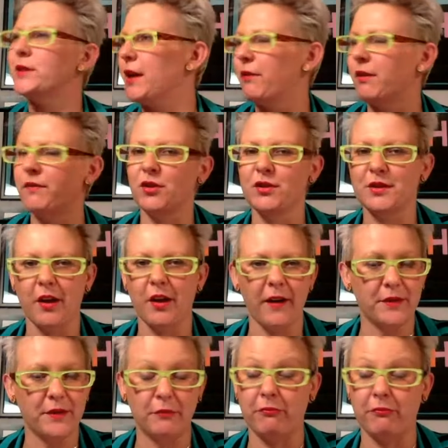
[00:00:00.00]
how he views life,
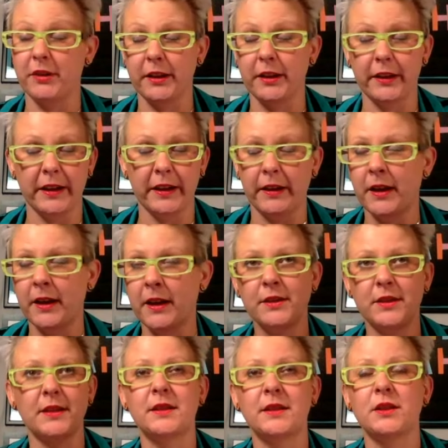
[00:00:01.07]
is really
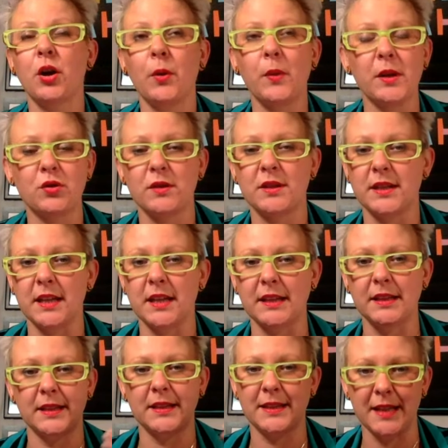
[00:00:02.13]
just so interesting
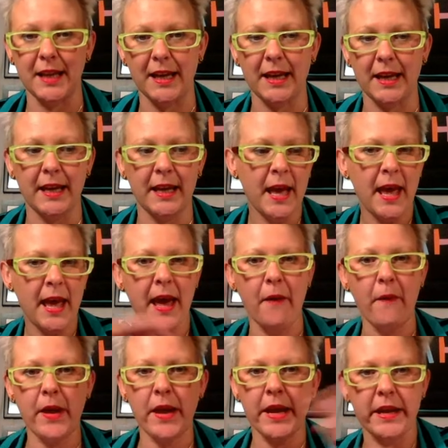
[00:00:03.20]
to see how
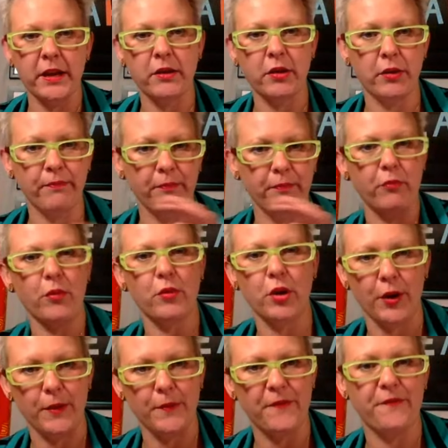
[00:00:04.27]
he, you
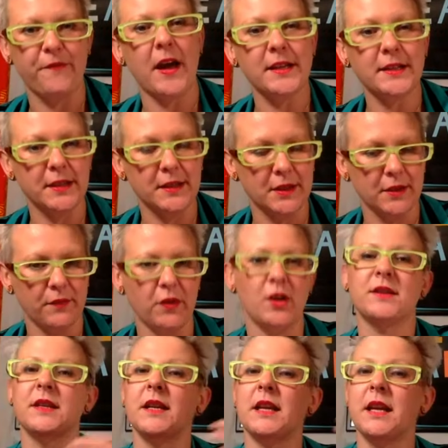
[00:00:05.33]
know, faces
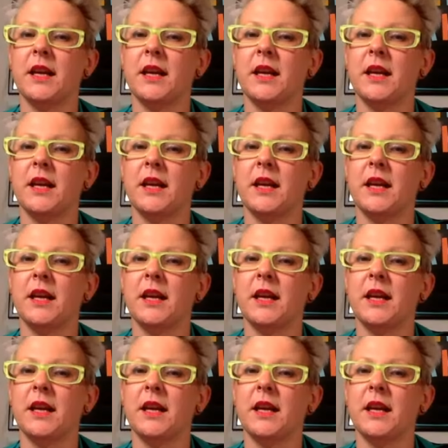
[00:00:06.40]
adversity,